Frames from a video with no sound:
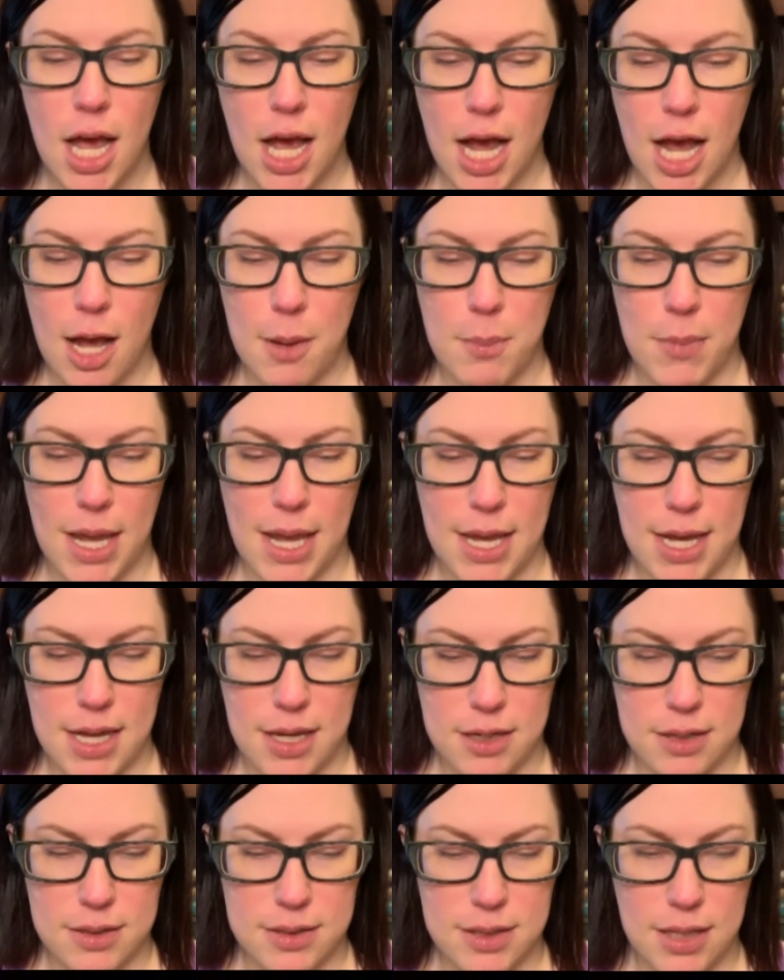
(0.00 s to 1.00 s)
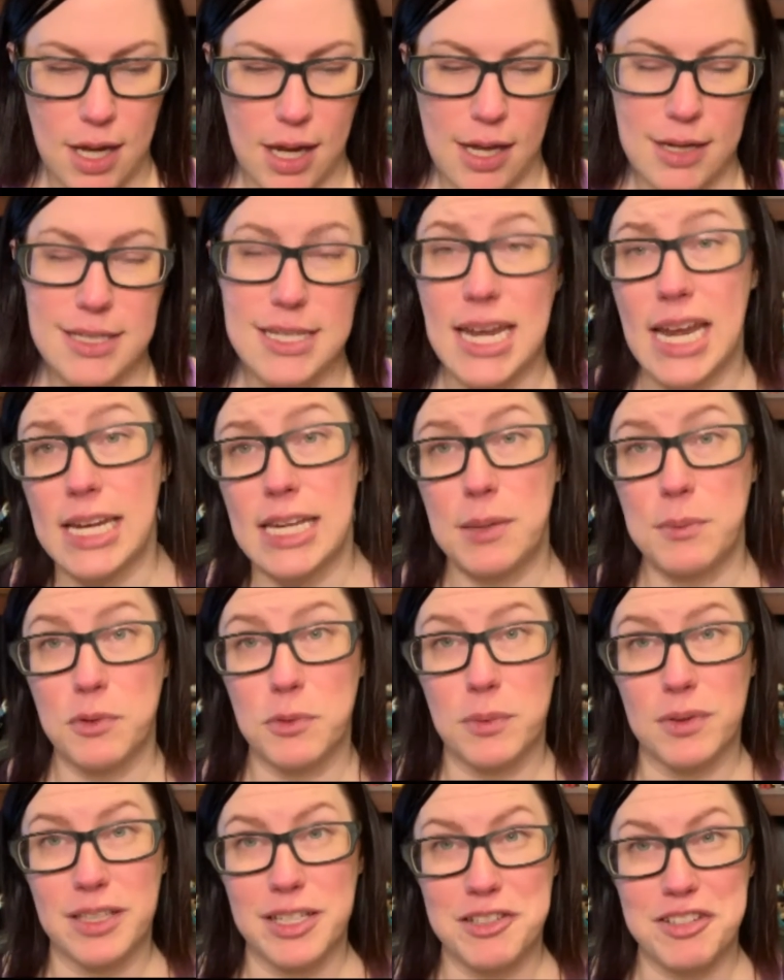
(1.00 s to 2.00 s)
Danny was
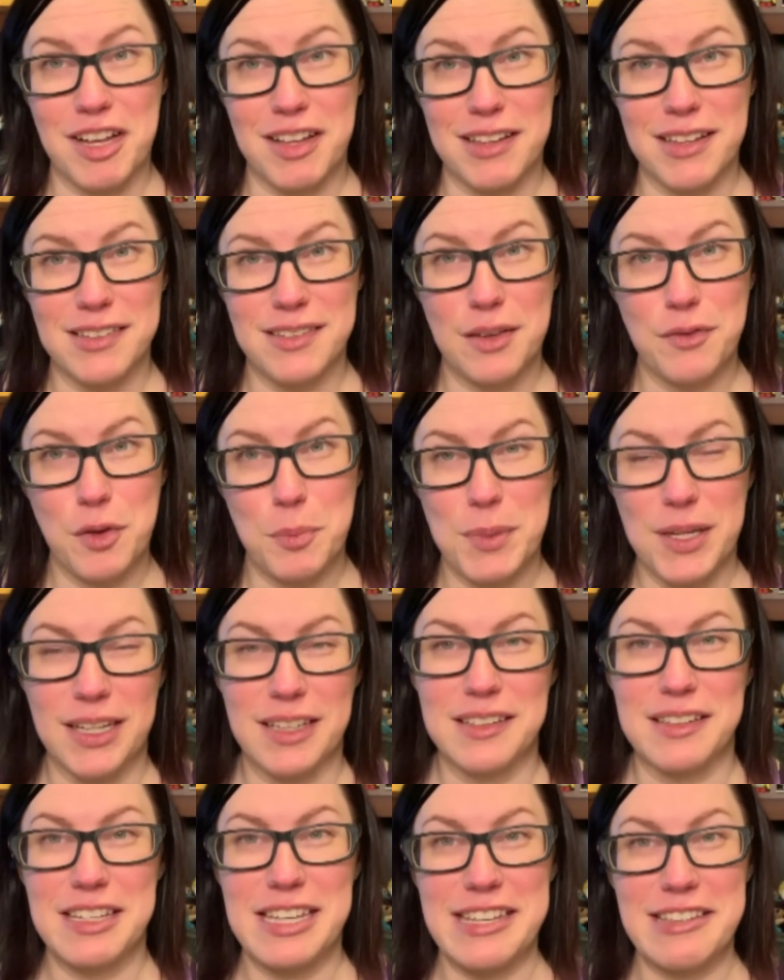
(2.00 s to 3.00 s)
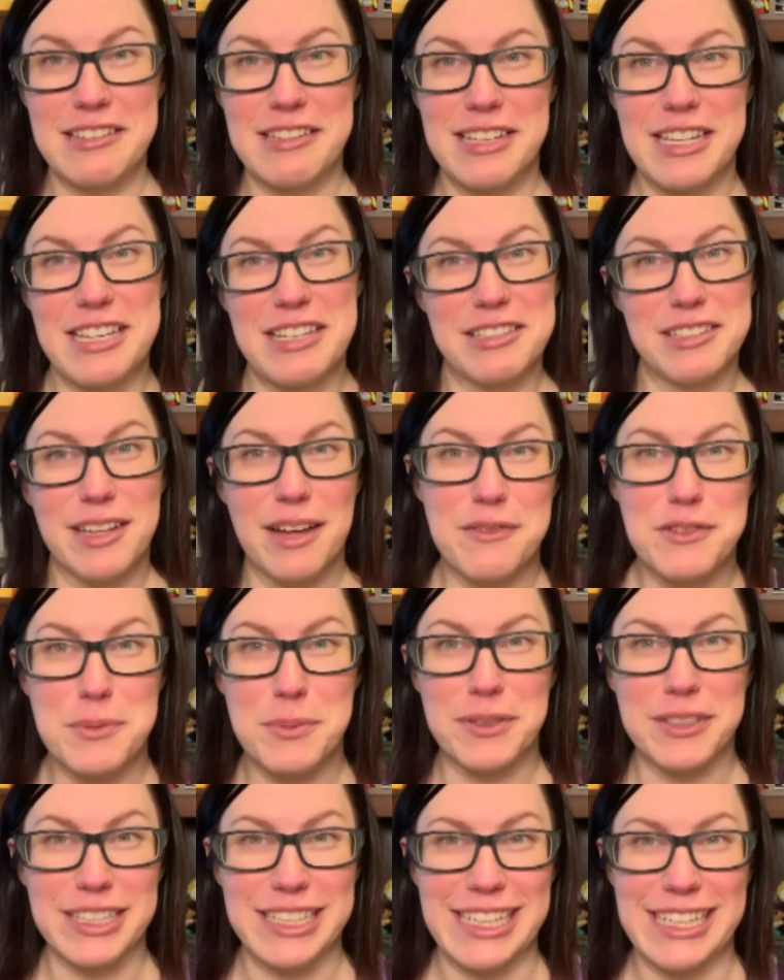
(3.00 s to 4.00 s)
really jealous of it because he loves
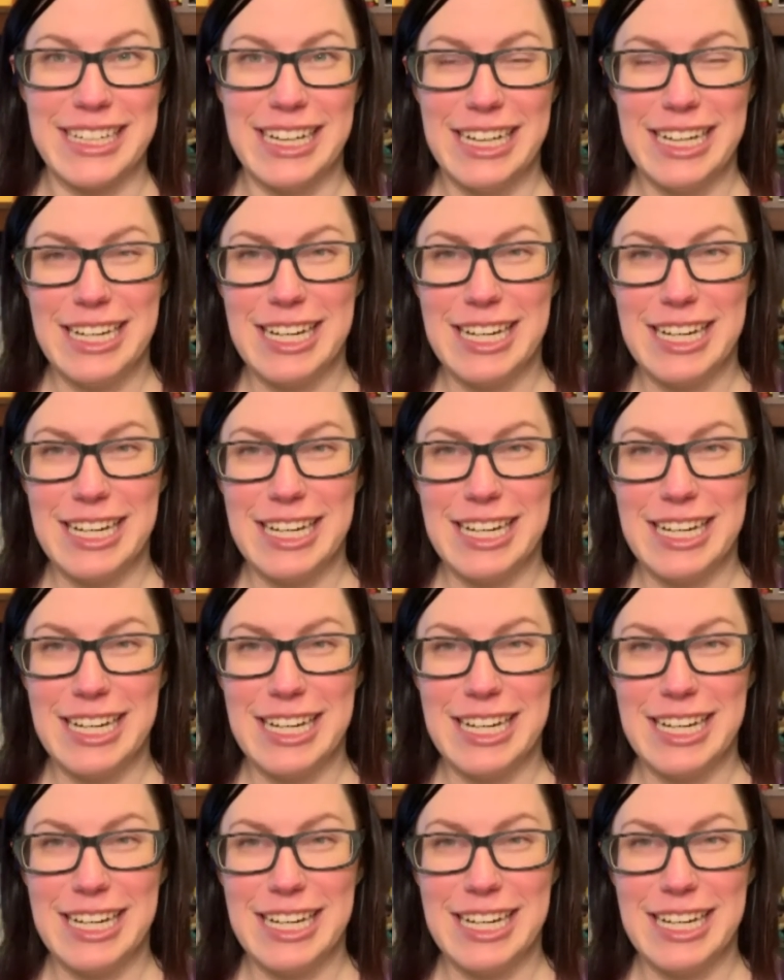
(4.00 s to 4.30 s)
really